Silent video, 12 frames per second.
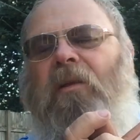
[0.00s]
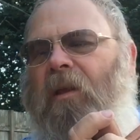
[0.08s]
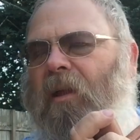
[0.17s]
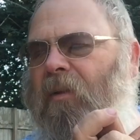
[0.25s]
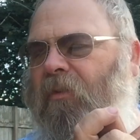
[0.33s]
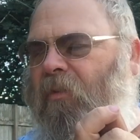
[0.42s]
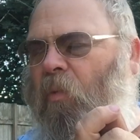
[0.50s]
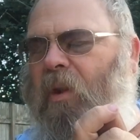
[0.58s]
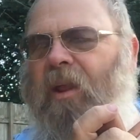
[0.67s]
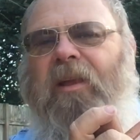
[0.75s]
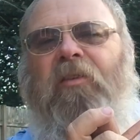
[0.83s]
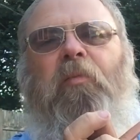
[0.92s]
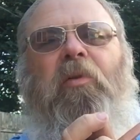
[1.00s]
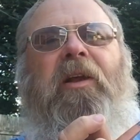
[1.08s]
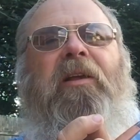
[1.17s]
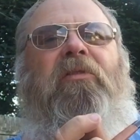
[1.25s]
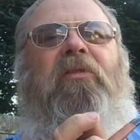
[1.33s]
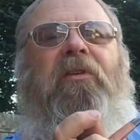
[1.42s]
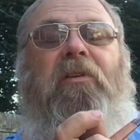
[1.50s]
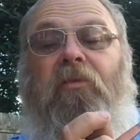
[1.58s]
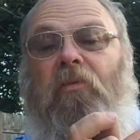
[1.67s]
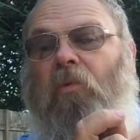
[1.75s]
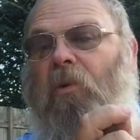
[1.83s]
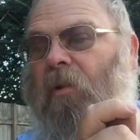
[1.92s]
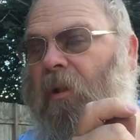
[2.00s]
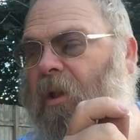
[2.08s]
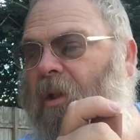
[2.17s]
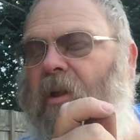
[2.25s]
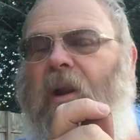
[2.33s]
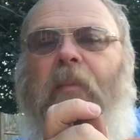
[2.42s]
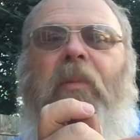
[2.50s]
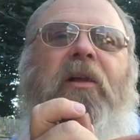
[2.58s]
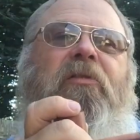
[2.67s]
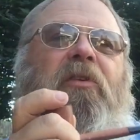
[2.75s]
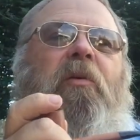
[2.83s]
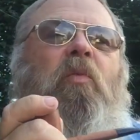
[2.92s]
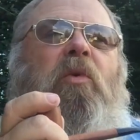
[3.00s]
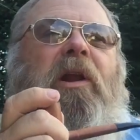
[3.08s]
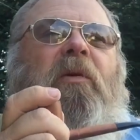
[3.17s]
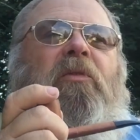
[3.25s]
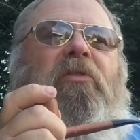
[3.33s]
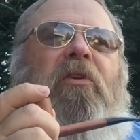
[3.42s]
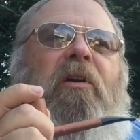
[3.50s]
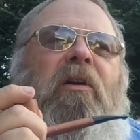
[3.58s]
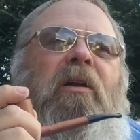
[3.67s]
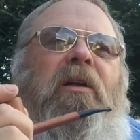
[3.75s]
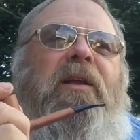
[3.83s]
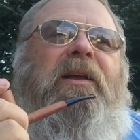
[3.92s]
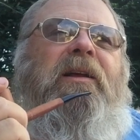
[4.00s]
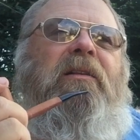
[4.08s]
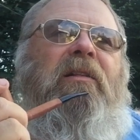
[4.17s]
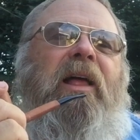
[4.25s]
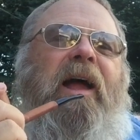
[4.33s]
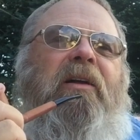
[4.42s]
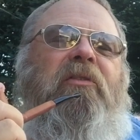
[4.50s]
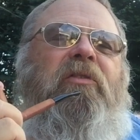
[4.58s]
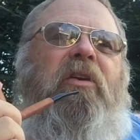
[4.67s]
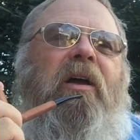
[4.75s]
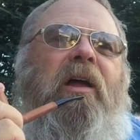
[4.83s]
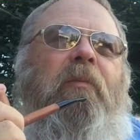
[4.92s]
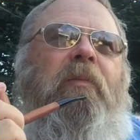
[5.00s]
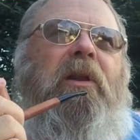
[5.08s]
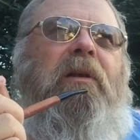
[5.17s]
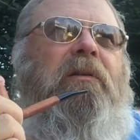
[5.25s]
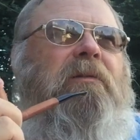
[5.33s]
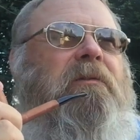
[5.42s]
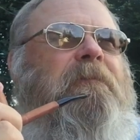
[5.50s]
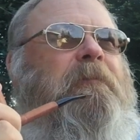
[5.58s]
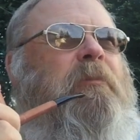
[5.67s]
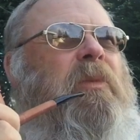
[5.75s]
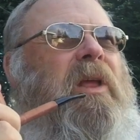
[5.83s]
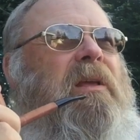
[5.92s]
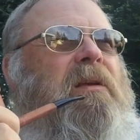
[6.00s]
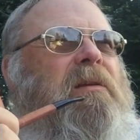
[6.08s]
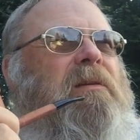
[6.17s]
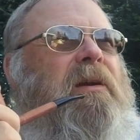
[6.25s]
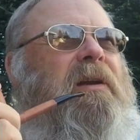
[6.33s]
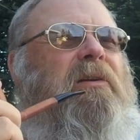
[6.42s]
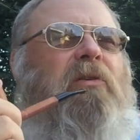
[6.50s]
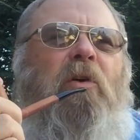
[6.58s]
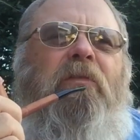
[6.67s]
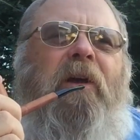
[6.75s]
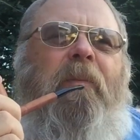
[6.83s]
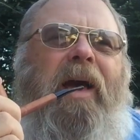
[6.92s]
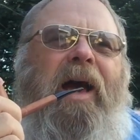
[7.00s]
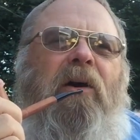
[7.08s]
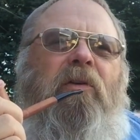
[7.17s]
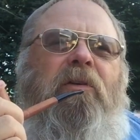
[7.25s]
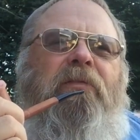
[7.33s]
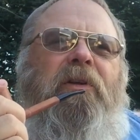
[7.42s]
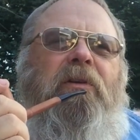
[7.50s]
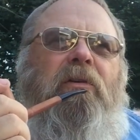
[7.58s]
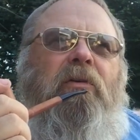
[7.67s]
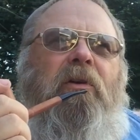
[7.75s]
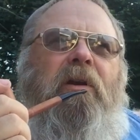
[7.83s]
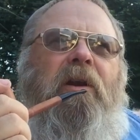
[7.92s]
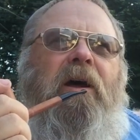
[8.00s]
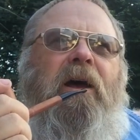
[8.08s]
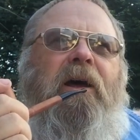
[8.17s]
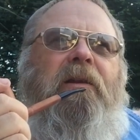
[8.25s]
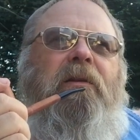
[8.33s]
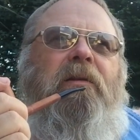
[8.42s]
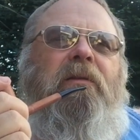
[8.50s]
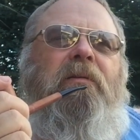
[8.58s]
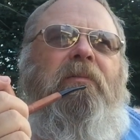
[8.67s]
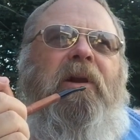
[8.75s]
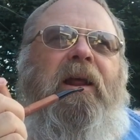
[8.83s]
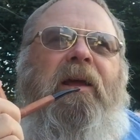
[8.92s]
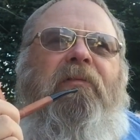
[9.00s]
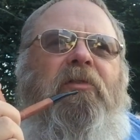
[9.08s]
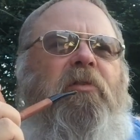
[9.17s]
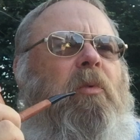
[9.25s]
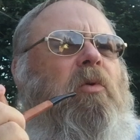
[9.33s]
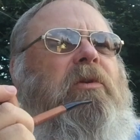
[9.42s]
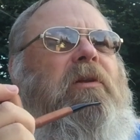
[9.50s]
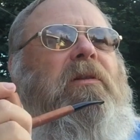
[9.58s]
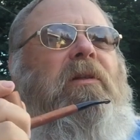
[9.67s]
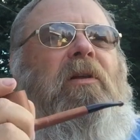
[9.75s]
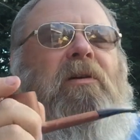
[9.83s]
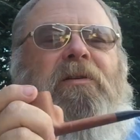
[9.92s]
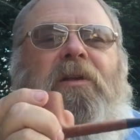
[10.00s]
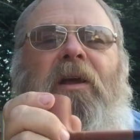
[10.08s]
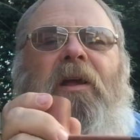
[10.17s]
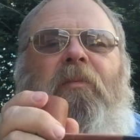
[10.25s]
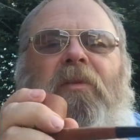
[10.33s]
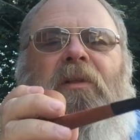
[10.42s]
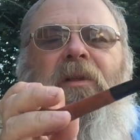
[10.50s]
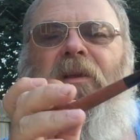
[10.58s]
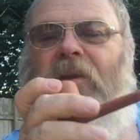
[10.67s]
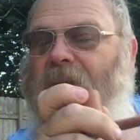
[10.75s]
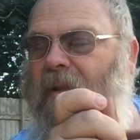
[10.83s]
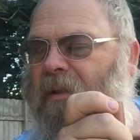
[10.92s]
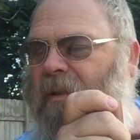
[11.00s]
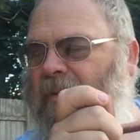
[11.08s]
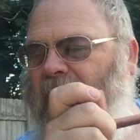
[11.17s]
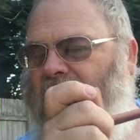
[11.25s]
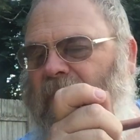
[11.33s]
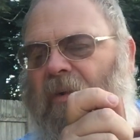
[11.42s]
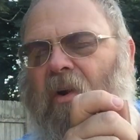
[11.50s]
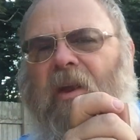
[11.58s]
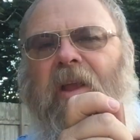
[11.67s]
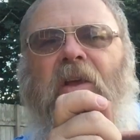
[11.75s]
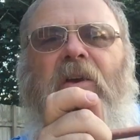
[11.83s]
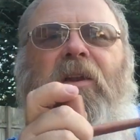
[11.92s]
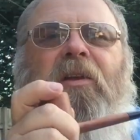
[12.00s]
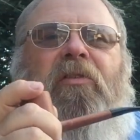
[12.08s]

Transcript: He is one of his blends, and it's really good. I bought some when I was there last time, and I don't know if I'm out of it or not, but I haven't smoked it in a long time. This is very good.